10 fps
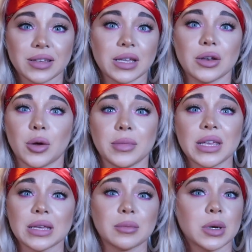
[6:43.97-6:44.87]
You know
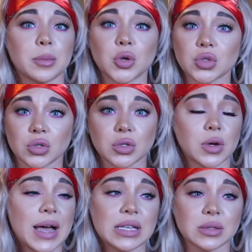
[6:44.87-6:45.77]
me, I'm an
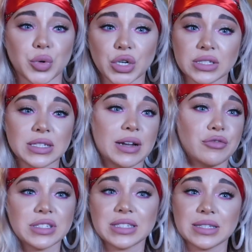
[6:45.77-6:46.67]
emotional ass person
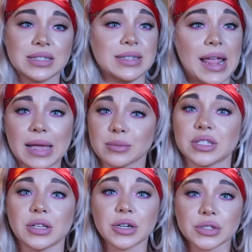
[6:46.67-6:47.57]
ever since the damn
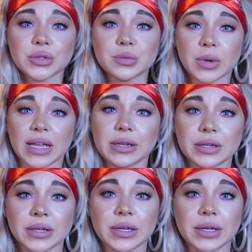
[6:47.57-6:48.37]
surgery.